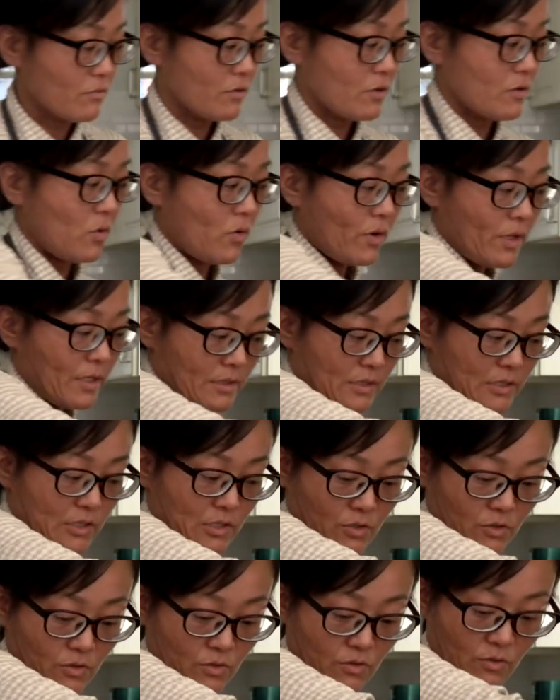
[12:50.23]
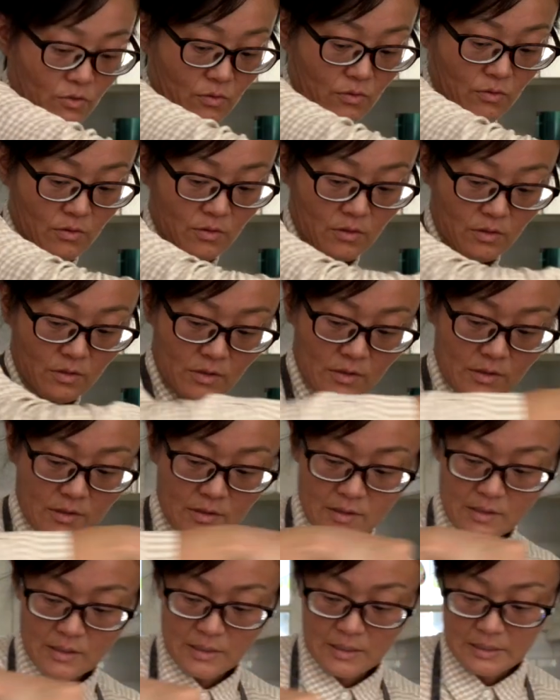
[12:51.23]
we're going to
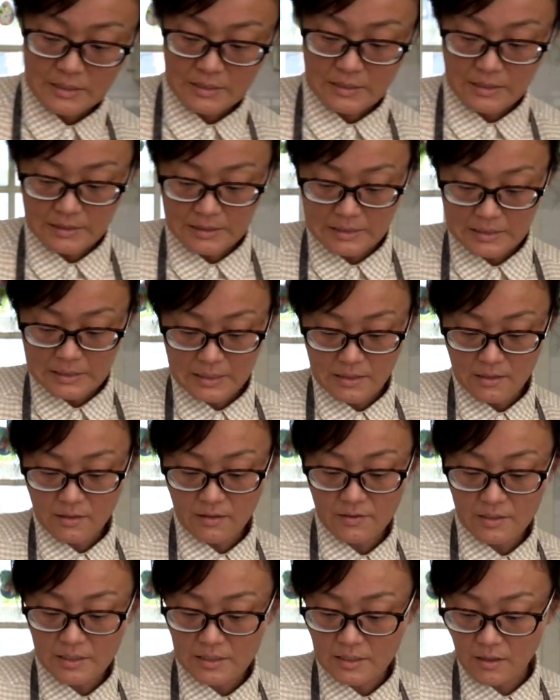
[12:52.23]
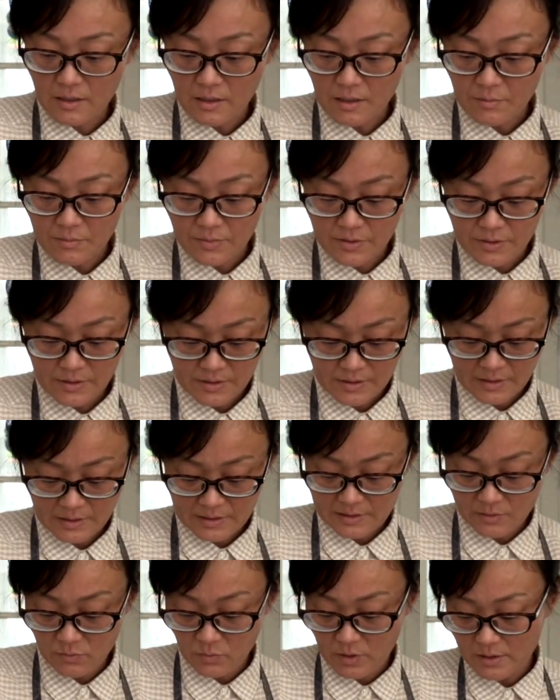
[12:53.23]
dust it on the top
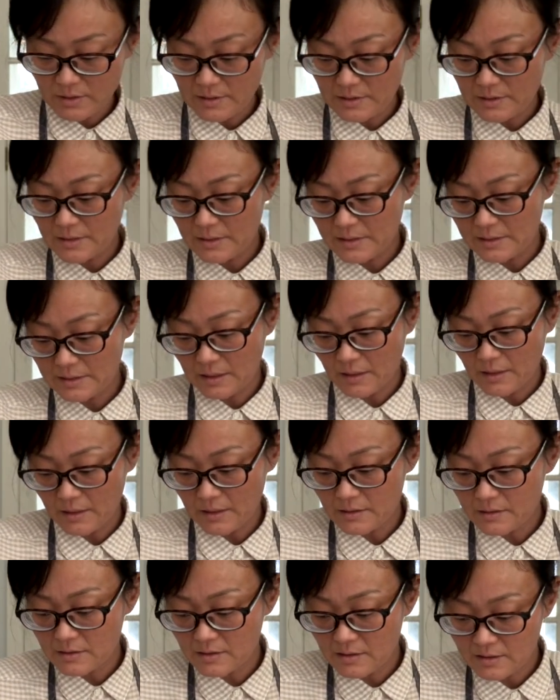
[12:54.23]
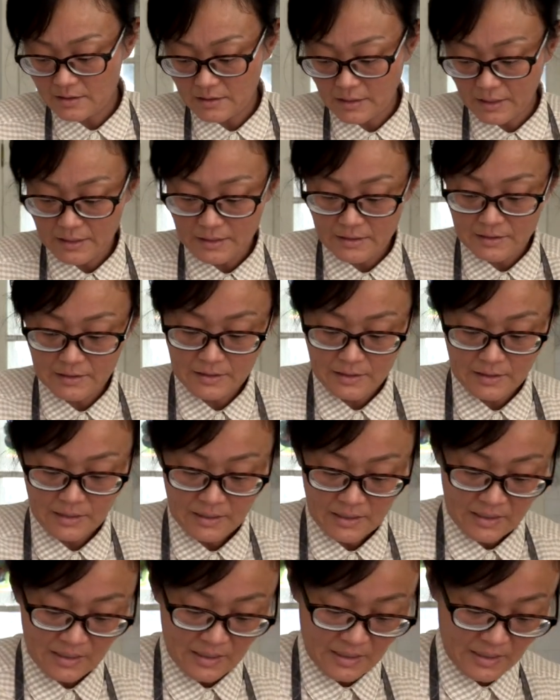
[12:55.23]
as well as the sides. The sides
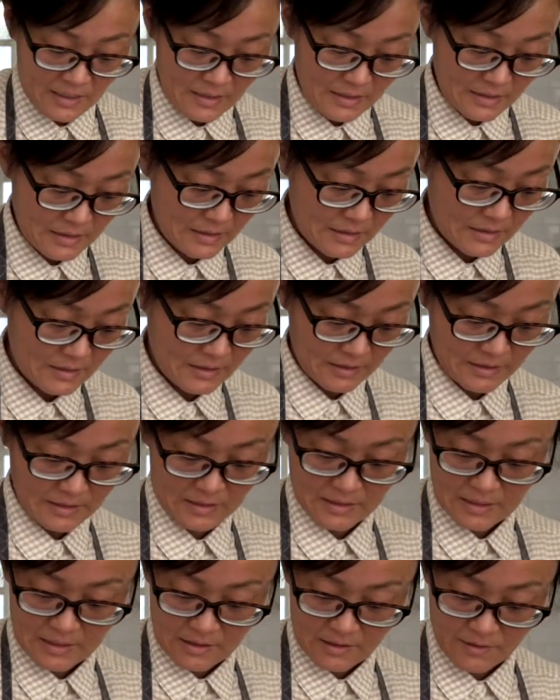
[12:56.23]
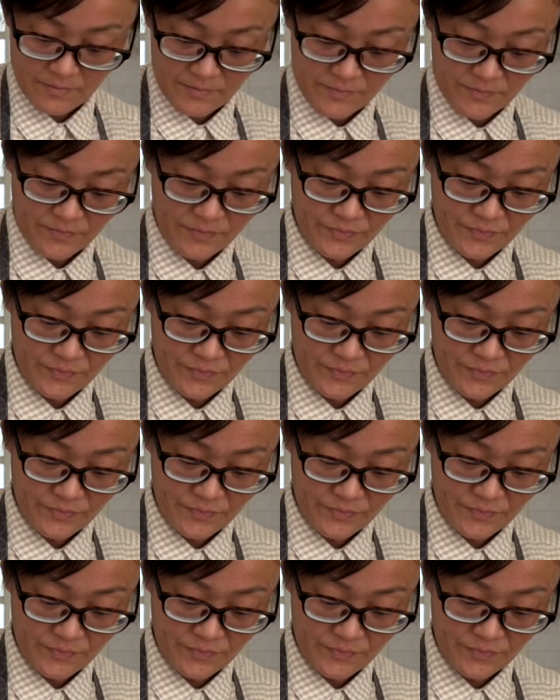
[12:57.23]
need dusting.